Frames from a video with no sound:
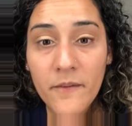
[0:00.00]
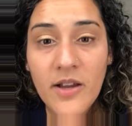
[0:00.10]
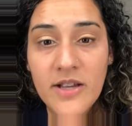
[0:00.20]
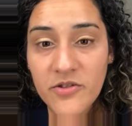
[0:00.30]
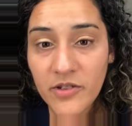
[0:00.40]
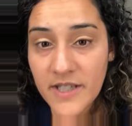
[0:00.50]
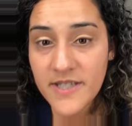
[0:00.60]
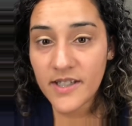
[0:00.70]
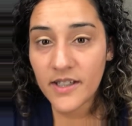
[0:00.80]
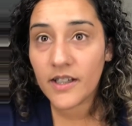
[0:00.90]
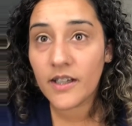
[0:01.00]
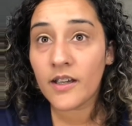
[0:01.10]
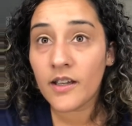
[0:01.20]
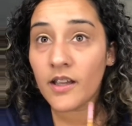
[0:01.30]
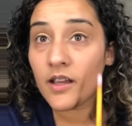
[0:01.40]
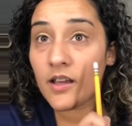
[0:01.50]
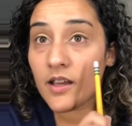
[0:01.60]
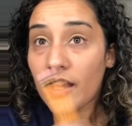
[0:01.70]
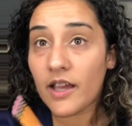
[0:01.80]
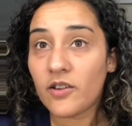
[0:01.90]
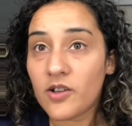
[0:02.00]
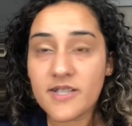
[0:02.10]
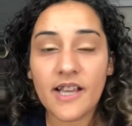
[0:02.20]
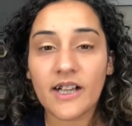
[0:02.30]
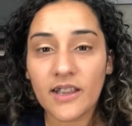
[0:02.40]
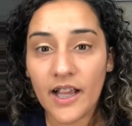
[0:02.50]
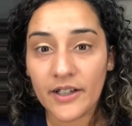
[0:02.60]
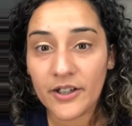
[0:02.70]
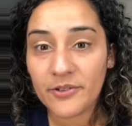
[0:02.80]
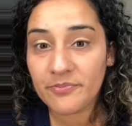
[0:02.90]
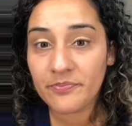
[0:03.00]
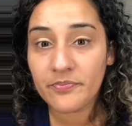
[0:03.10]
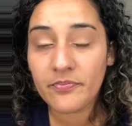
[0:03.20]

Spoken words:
So as you can see, it looks like a liner.